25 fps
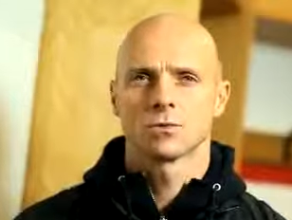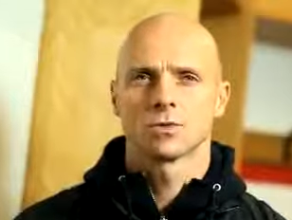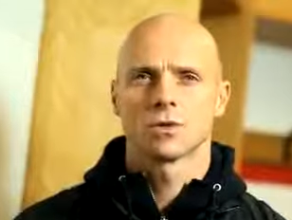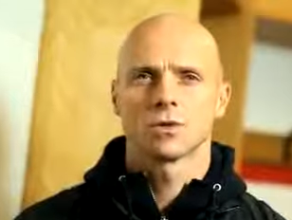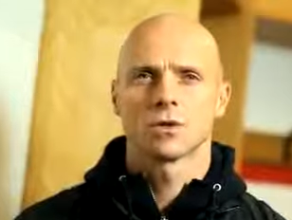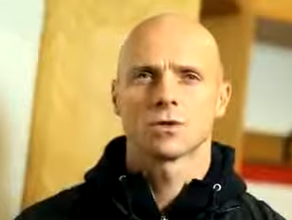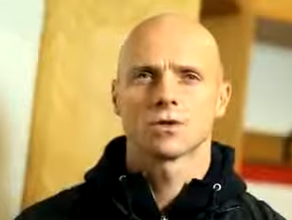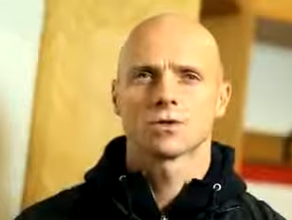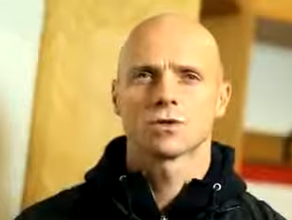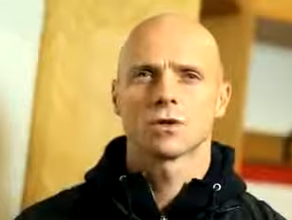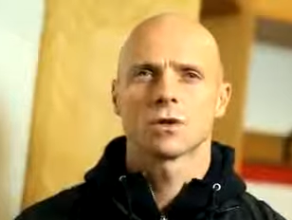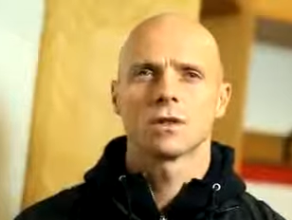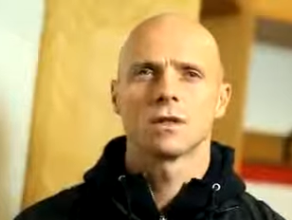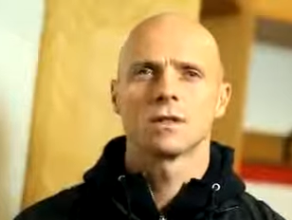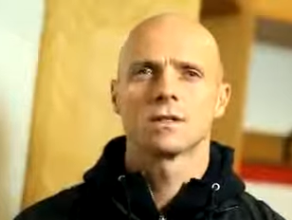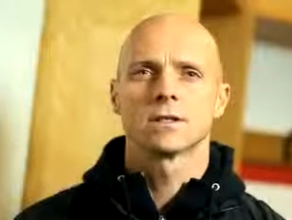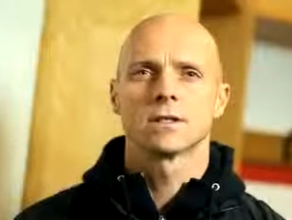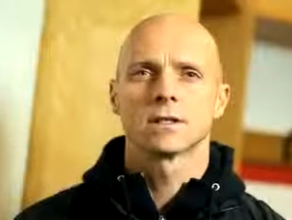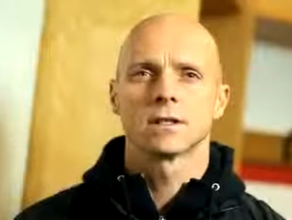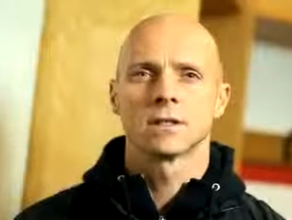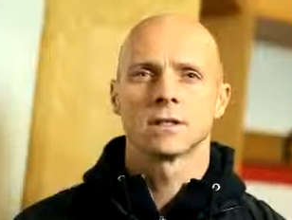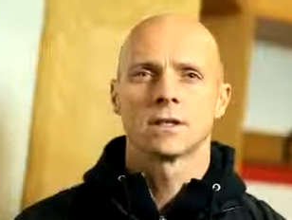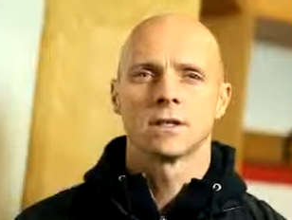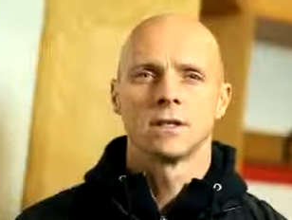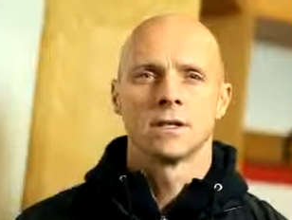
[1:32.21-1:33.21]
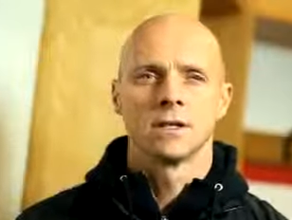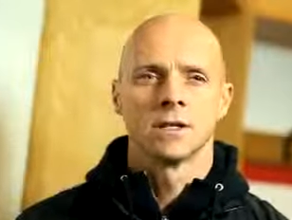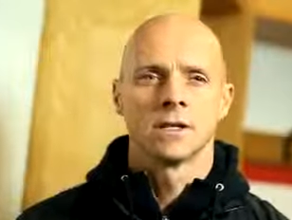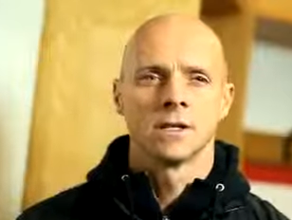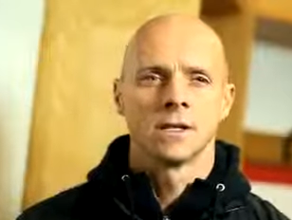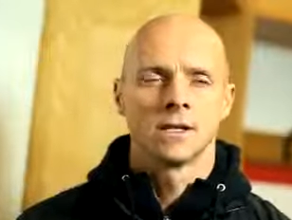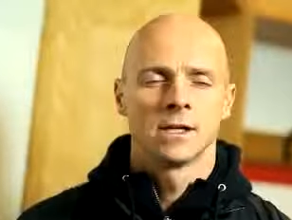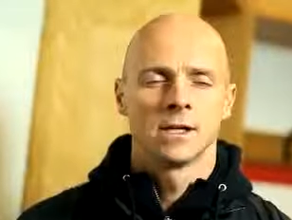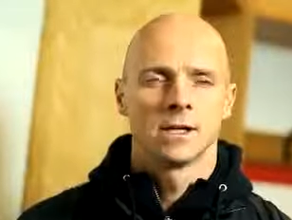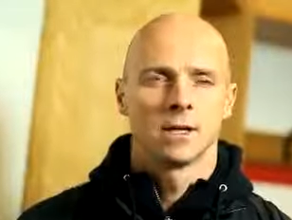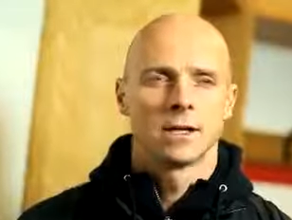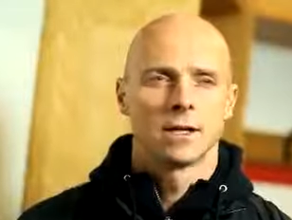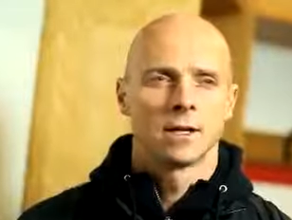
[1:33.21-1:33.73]
So they're trying to
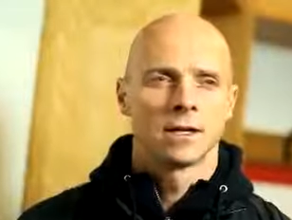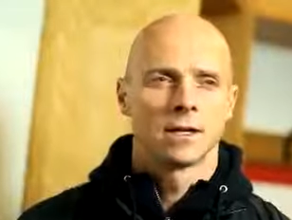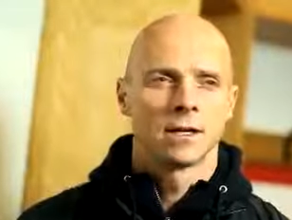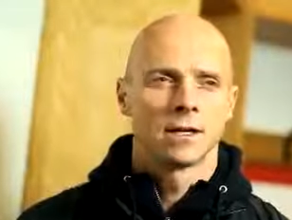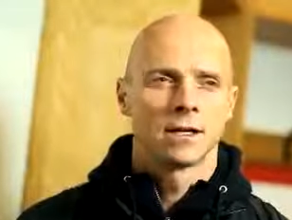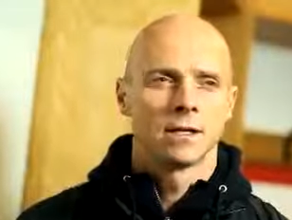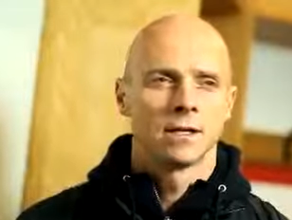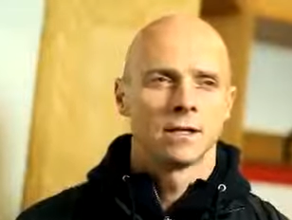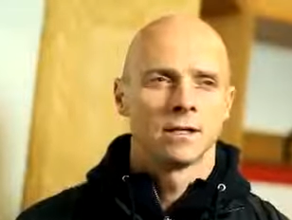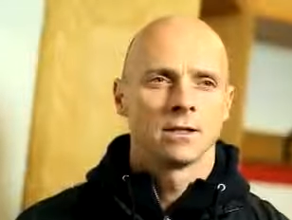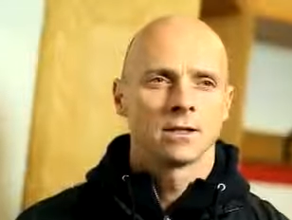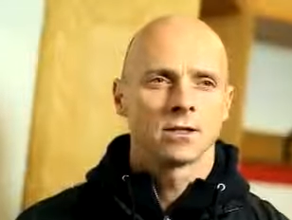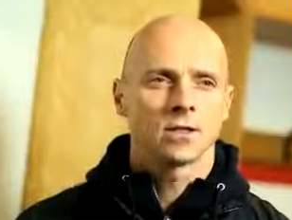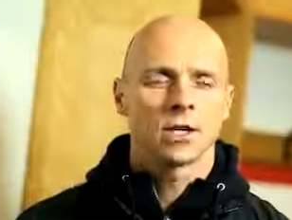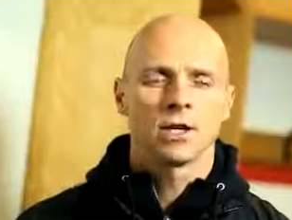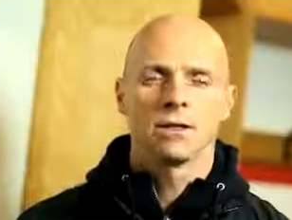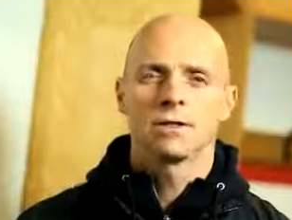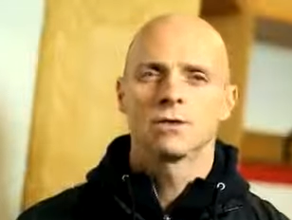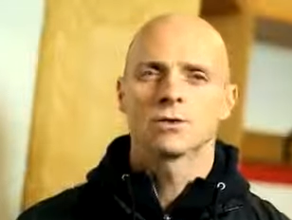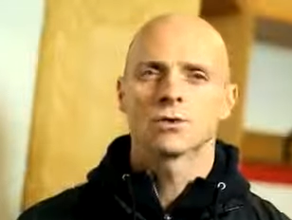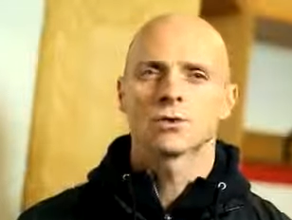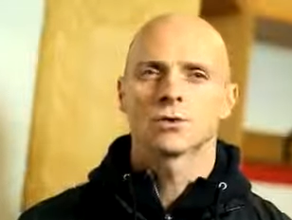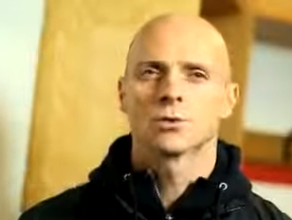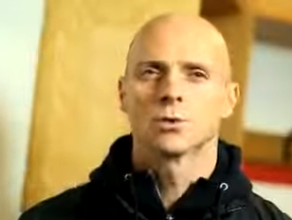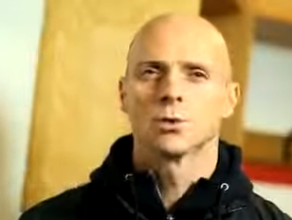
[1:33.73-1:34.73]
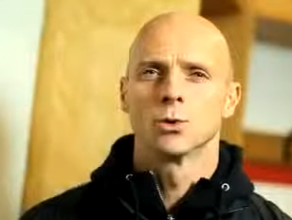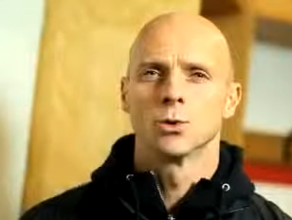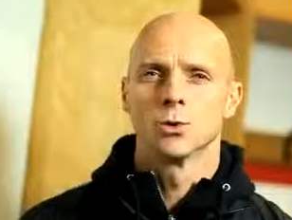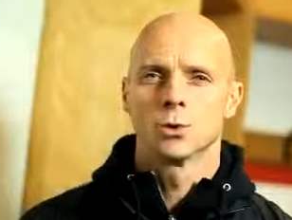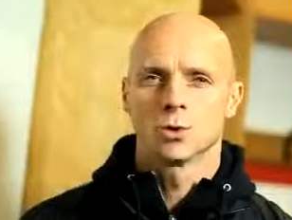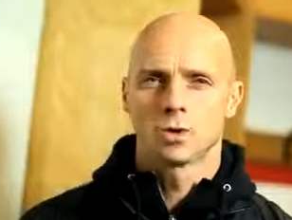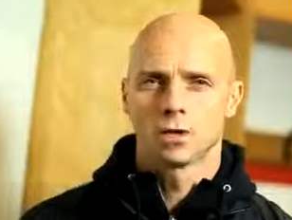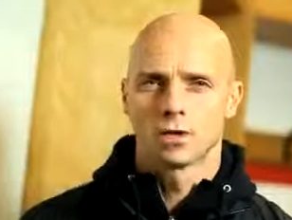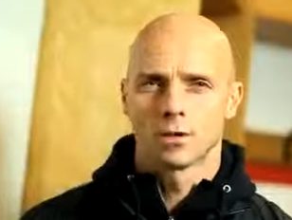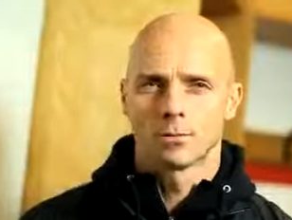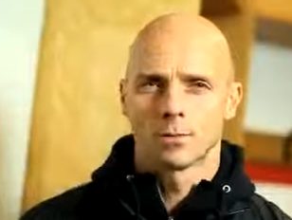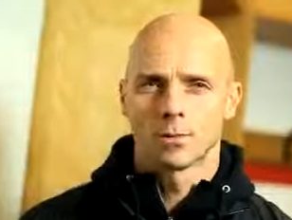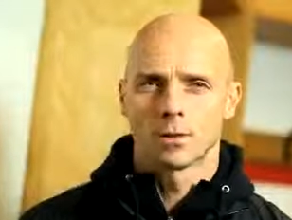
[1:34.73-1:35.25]
uh, tighten the
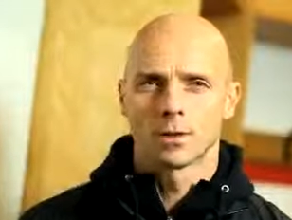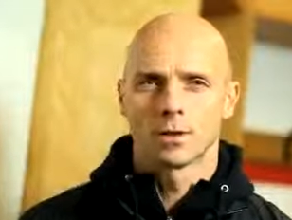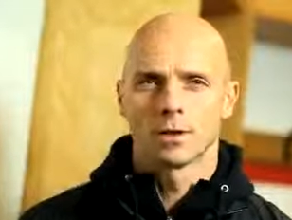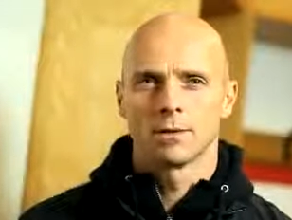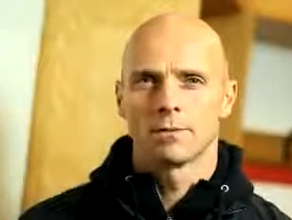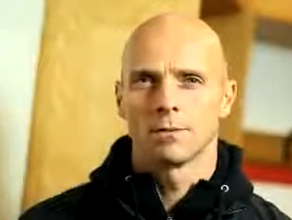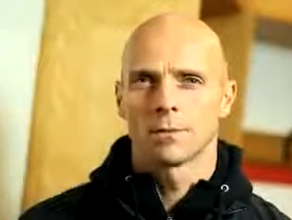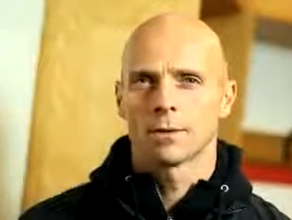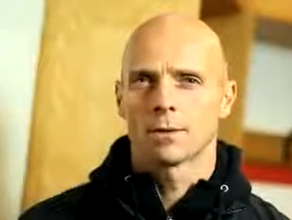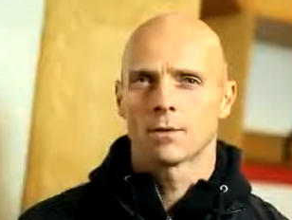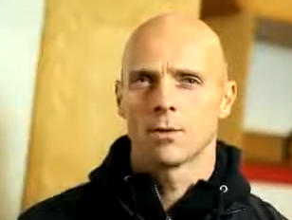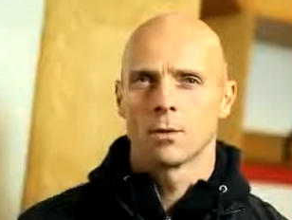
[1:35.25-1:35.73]
screws in the body.